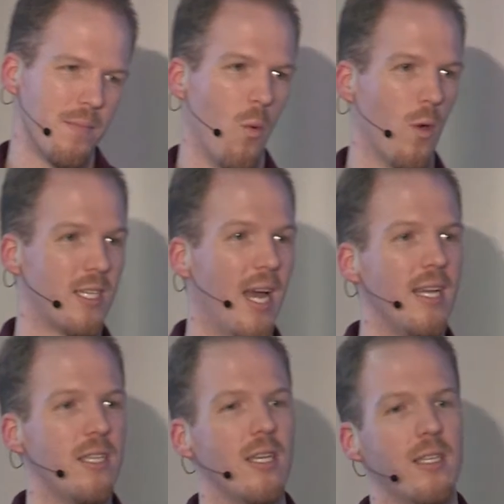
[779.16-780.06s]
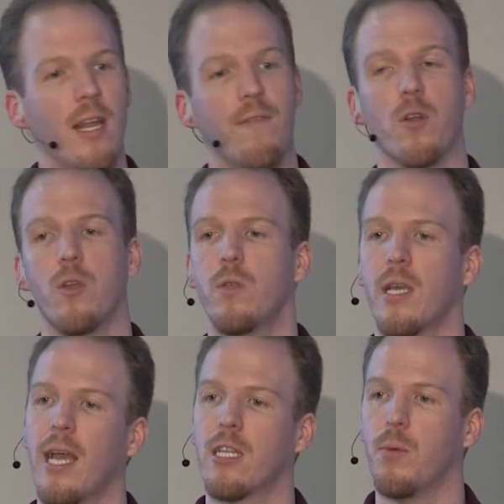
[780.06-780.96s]
what's nice is that if you're using
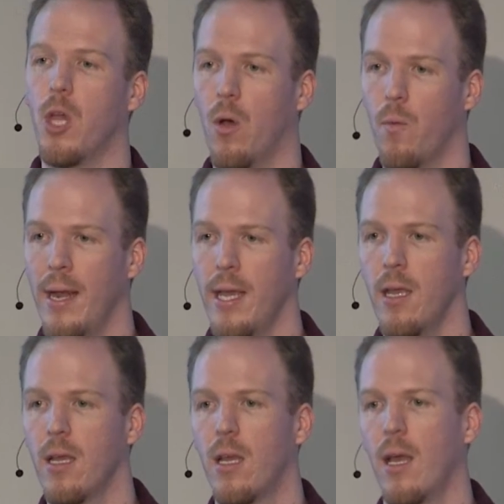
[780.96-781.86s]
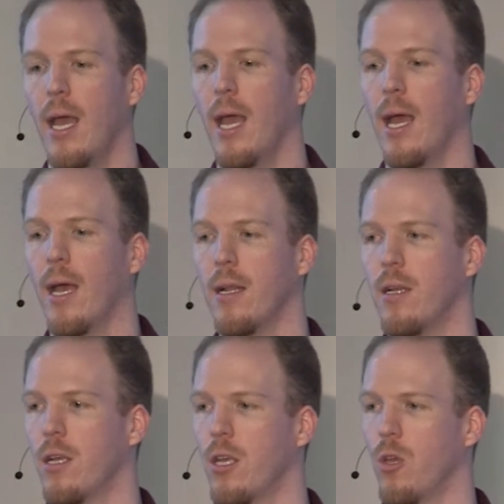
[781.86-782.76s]
Ansible already
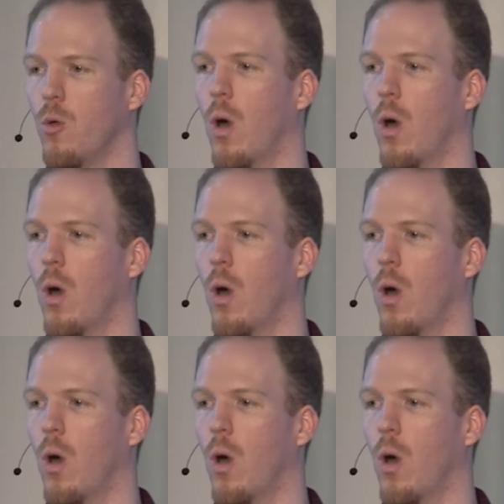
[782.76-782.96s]
and you